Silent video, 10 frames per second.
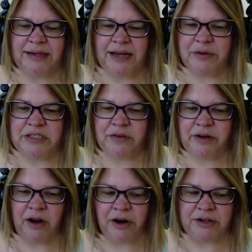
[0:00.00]
Now, it's
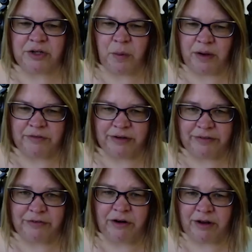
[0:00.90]
very hard to qualify
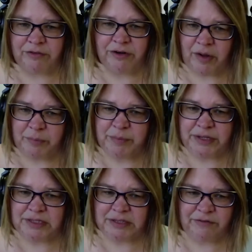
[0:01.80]
for offer in
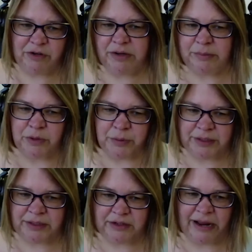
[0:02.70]
compromise. If you're
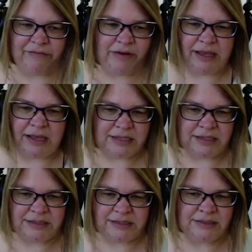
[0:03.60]
employed and have any
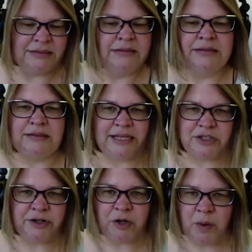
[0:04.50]
assets, it's
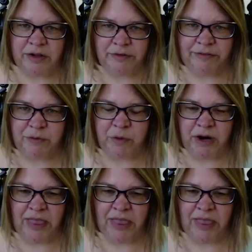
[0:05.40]
hard to qualify for.